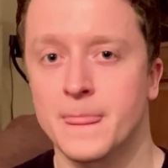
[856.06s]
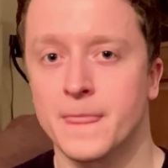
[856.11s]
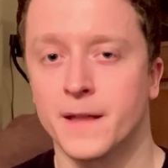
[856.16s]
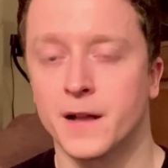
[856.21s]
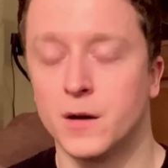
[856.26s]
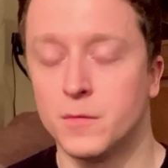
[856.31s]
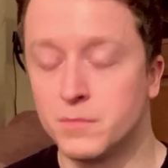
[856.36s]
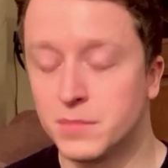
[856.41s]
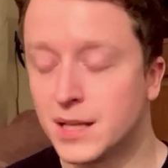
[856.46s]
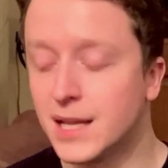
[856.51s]

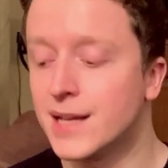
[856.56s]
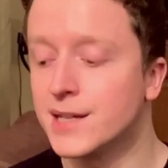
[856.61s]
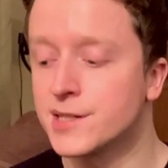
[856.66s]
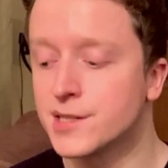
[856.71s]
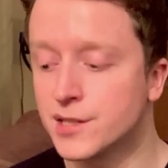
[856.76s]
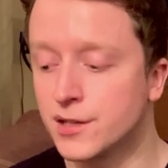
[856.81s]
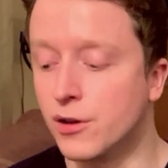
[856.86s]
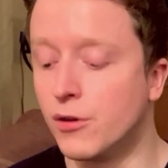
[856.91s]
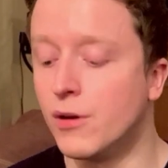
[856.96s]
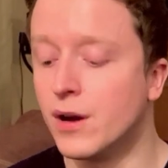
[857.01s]
God bless
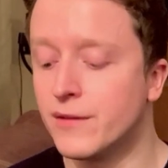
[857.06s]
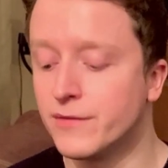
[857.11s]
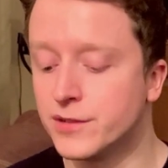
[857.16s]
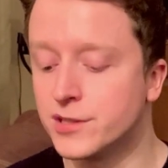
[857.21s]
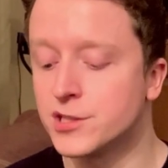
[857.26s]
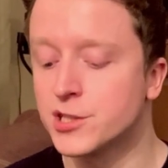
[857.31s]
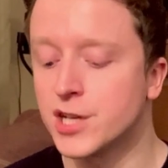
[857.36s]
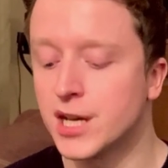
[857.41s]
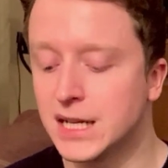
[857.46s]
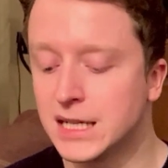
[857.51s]
whoever's
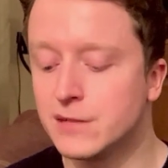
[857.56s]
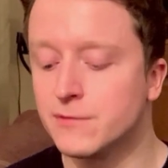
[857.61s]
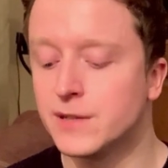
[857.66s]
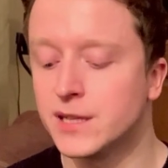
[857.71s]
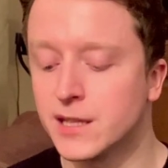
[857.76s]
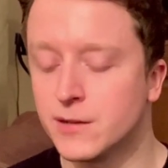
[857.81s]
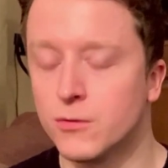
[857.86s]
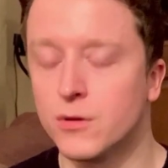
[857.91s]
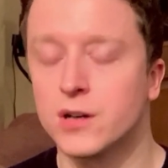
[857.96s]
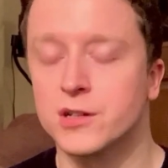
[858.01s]

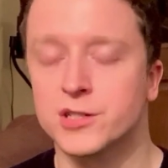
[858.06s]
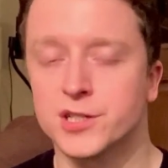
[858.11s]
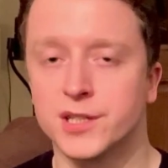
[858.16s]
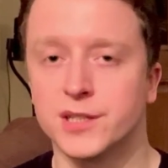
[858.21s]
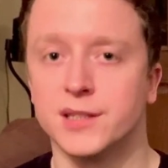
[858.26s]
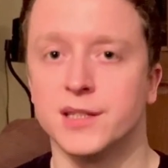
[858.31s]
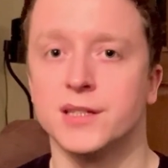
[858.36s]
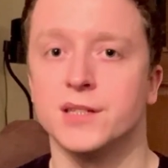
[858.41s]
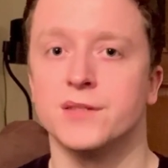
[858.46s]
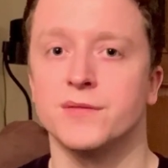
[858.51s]
genuinely
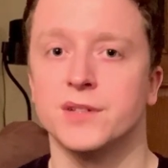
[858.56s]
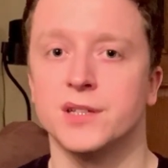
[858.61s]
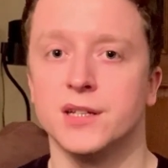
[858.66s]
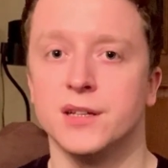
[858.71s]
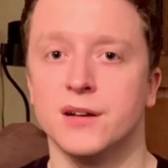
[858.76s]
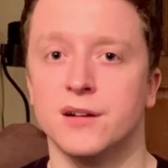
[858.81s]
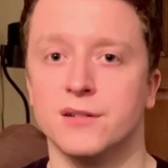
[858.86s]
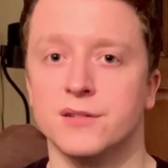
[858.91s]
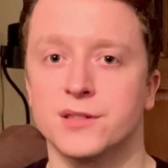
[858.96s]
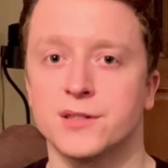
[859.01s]
watching these
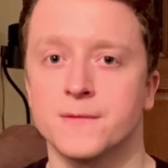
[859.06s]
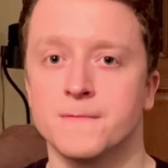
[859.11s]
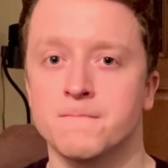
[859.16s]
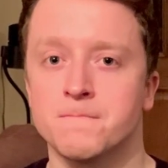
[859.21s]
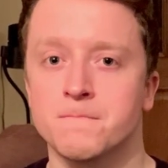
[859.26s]
videos.